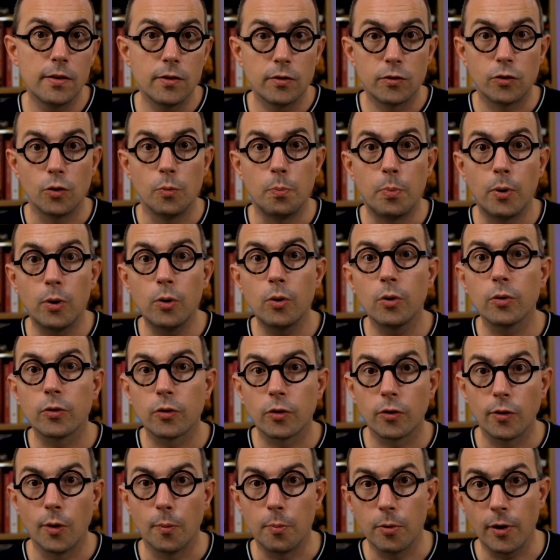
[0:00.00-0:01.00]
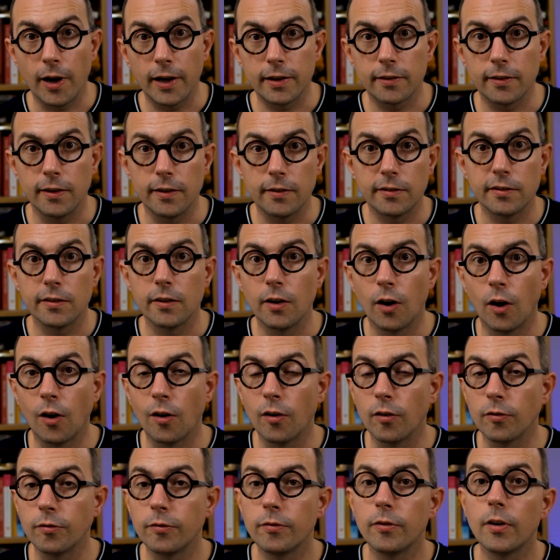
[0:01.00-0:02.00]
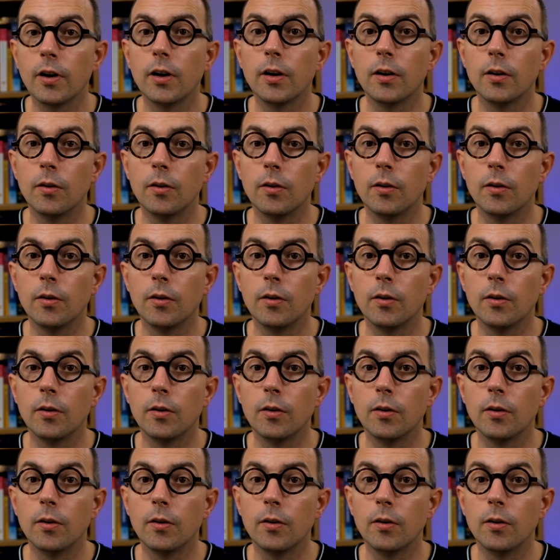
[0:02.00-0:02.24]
supports the practice of